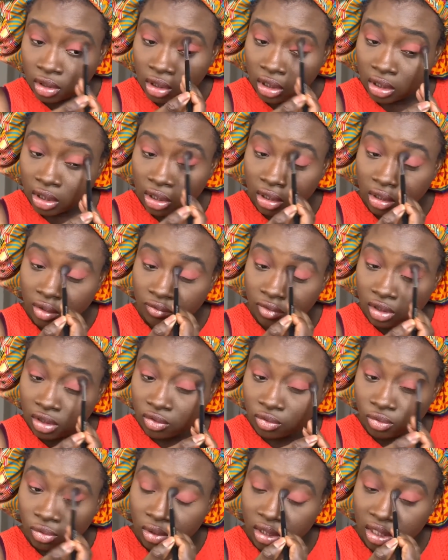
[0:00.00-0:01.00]
And I can
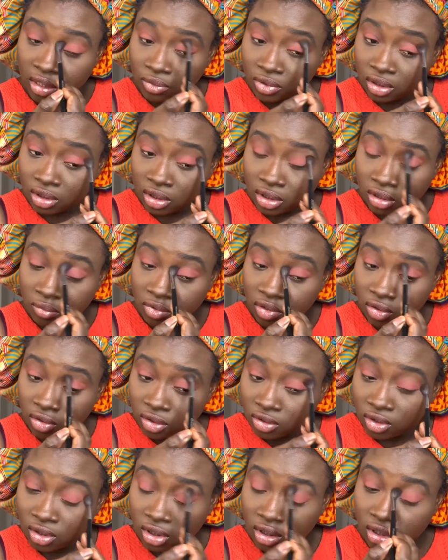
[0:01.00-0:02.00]
really do that with this
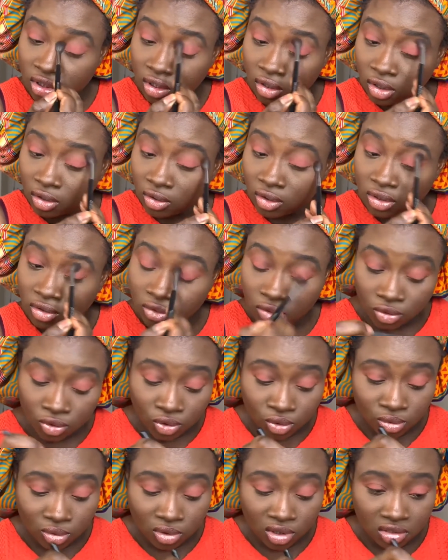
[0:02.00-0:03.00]
because you see the color is not
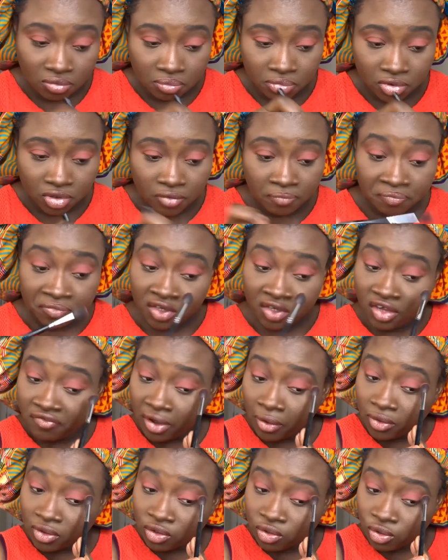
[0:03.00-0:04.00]
too deep. If
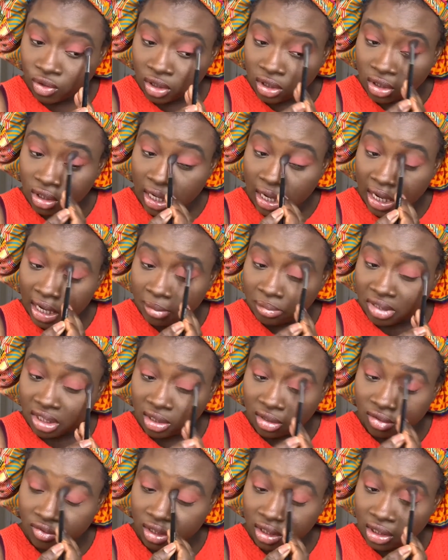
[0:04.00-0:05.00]
I was using that army
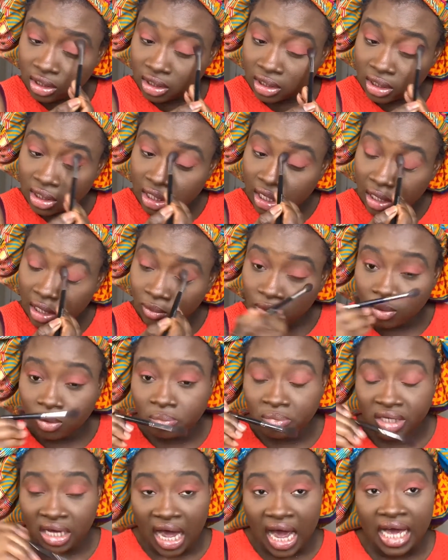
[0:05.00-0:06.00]
green, I
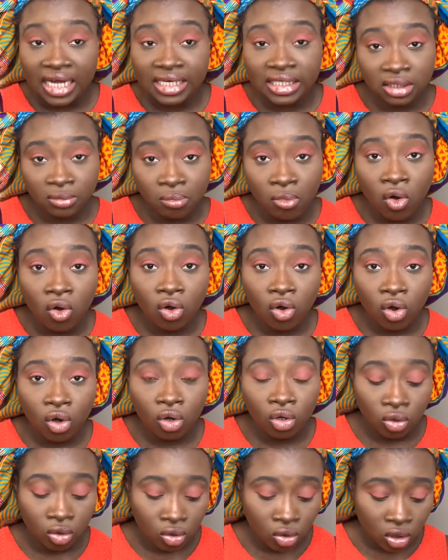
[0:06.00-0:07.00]
wouldn't be adding more
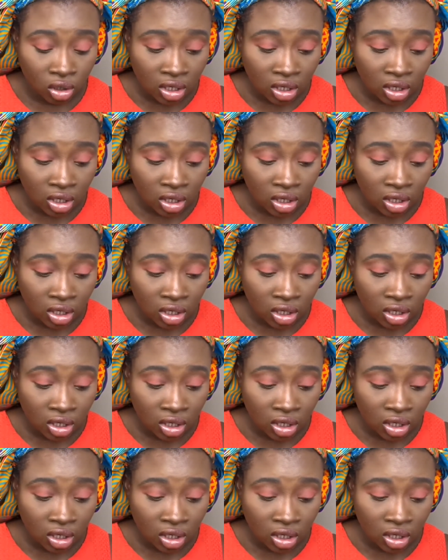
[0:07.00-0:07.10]
color.